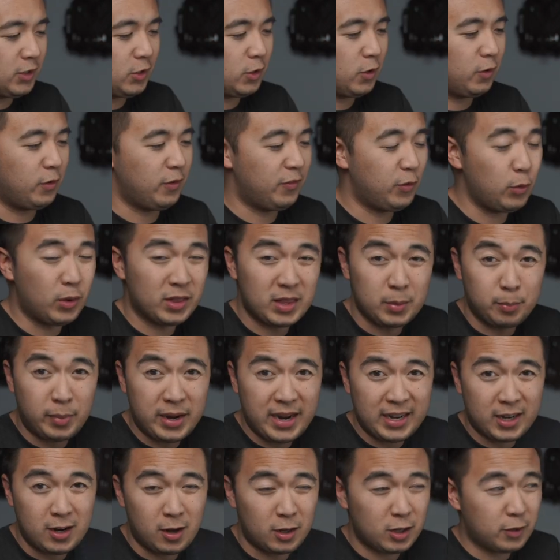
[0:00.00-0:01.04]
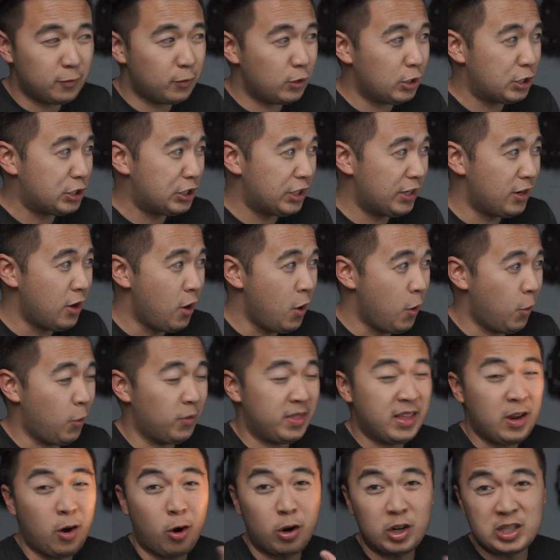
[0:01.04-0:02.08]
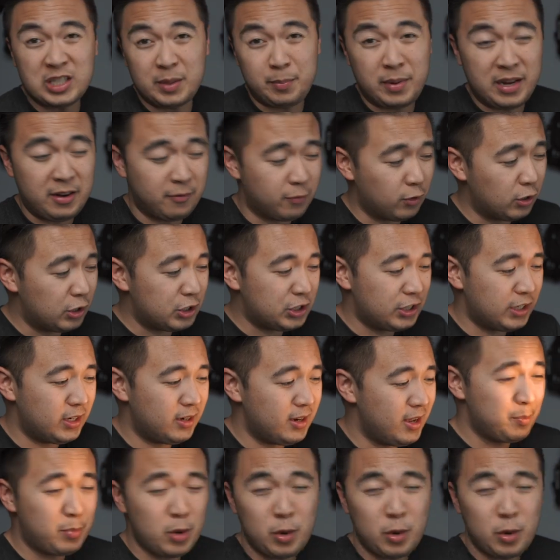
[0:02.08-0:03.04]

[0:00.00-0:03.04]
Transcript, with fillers: So if you want the bi-color version or the RGB version,